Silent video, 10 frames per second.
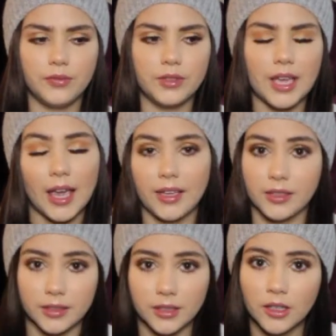
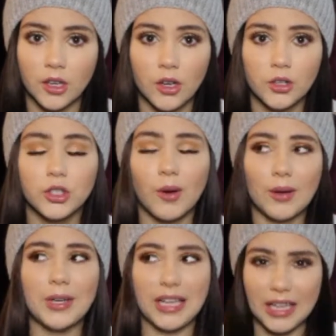taste. So I
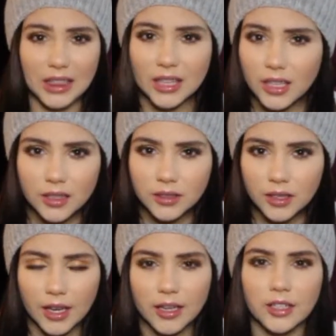would eat things
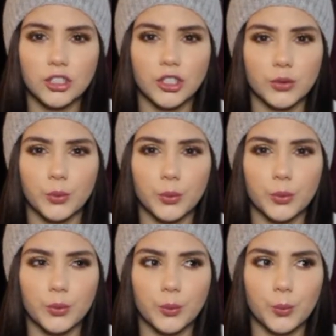and it just
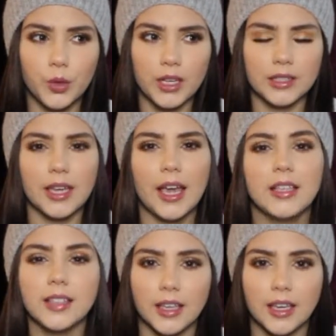wouldn't
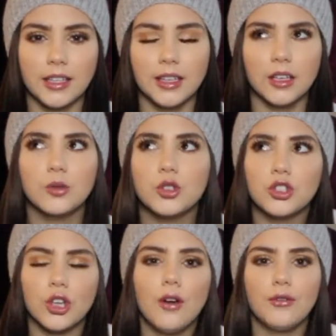taste like anything, and it was
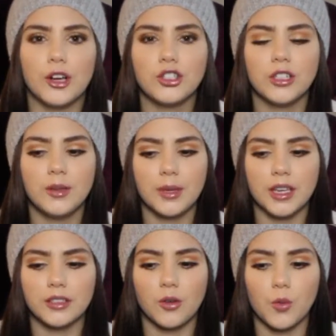so frustrating
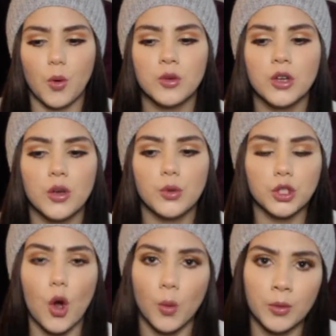because it
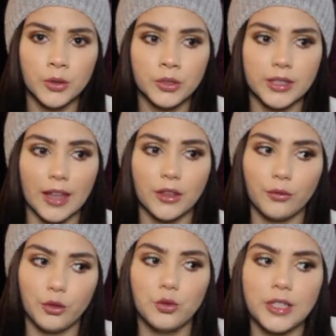was almost that the
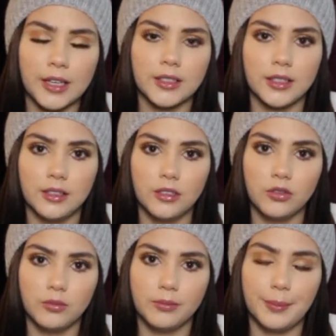food tasted
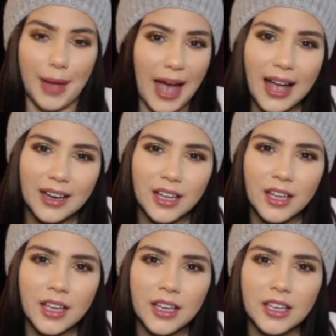bad
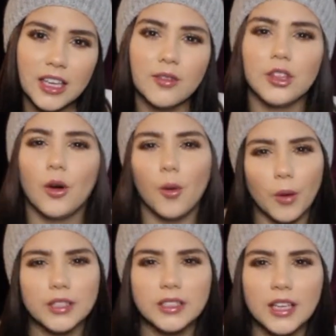even though it
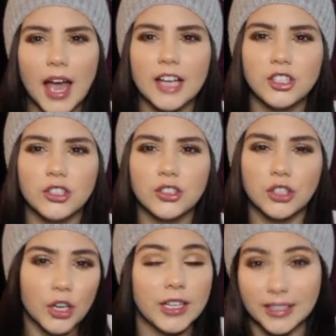wasn't. I just
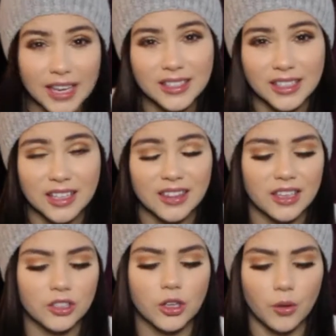couldn't taste
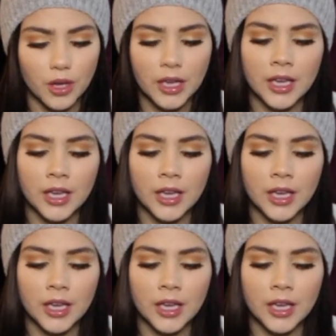anything. So